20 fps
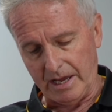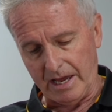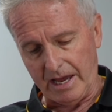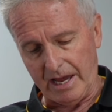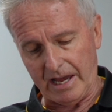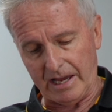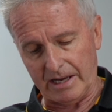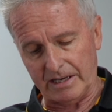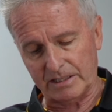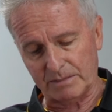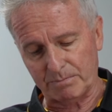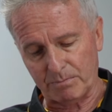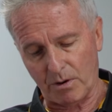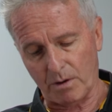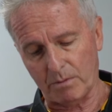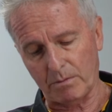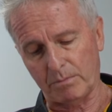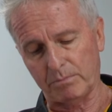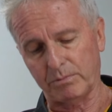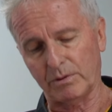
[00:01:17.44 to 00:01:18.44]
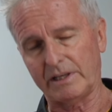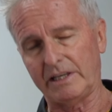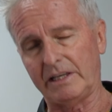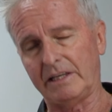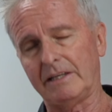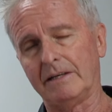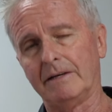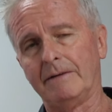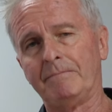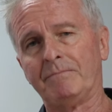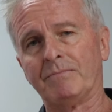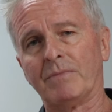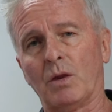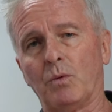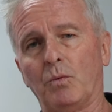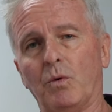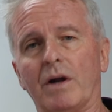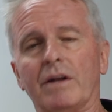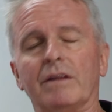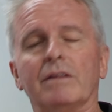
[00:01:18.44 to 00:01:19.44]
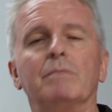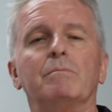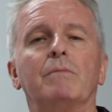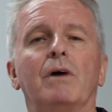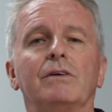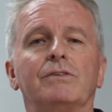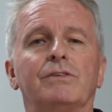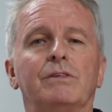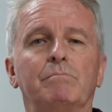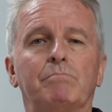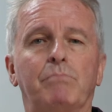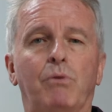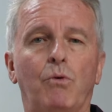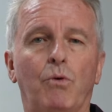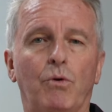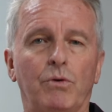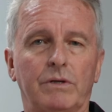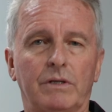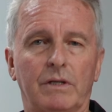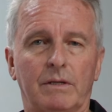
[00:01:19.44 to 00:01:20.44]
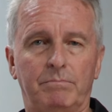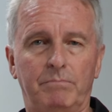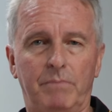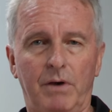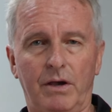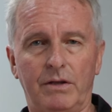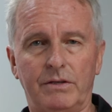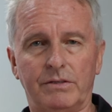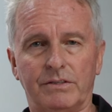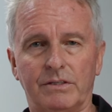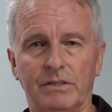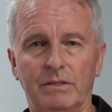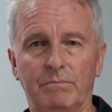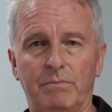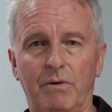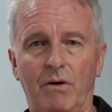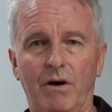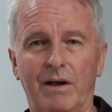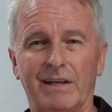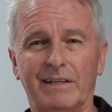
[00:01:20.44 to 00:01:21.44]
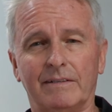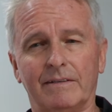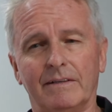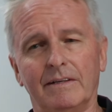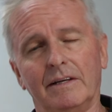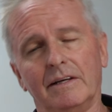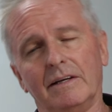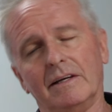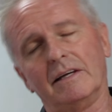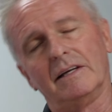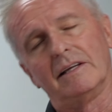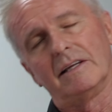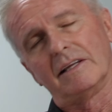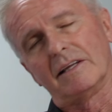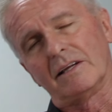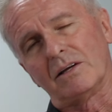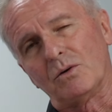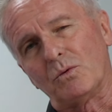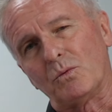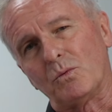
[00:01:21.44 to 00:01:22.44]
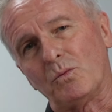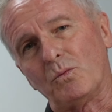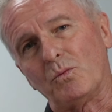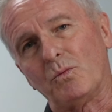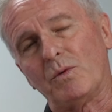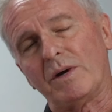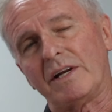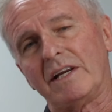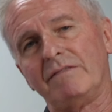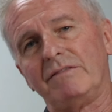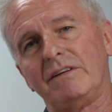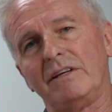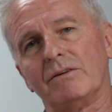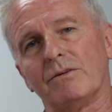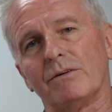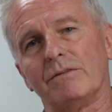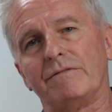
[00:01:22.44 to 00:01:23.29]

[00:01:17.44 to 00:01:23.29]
and it's probably one of the most important components of the bike. Whenever you're